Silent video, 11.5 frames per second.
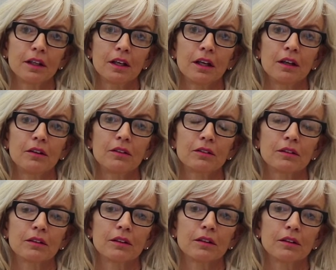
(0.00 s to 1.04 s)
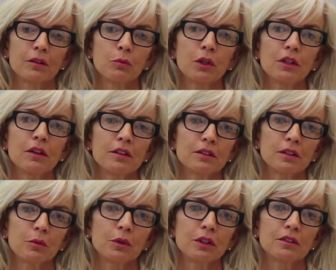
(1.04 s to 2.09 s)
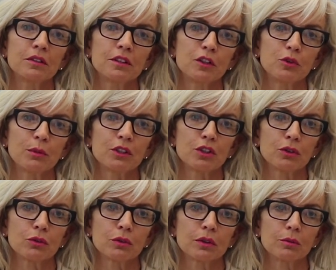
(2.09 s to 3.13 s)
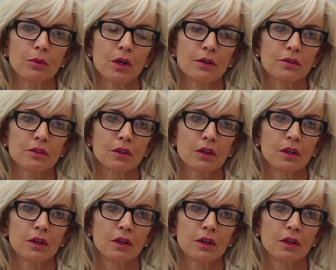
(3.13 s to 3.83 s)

And one of the things I wanted to teach my children was,